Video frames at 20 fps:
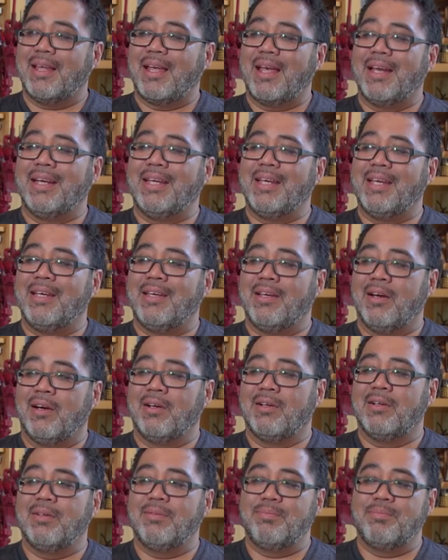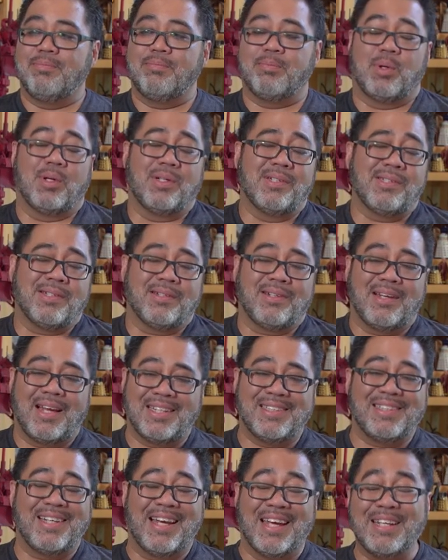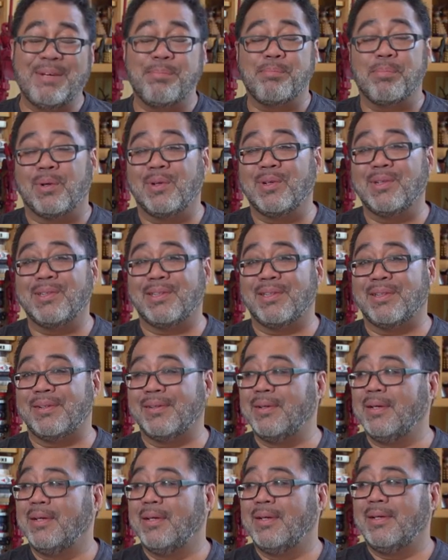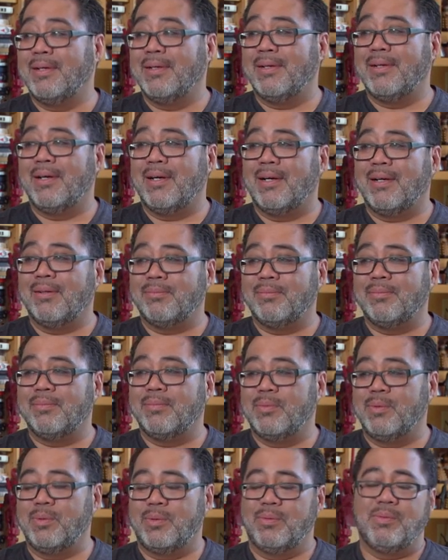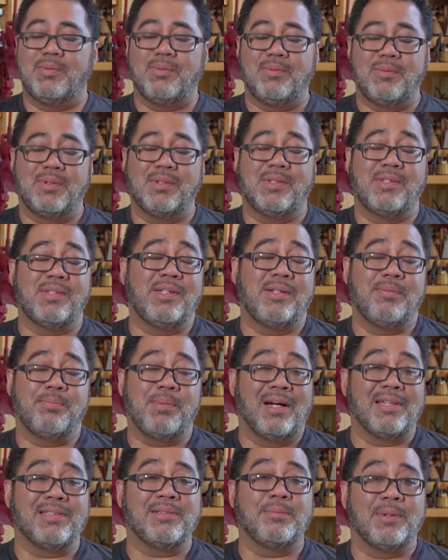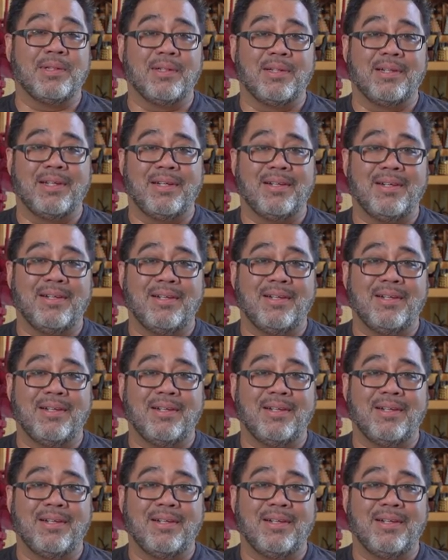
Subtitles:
any young person, actually any person who could see possibility.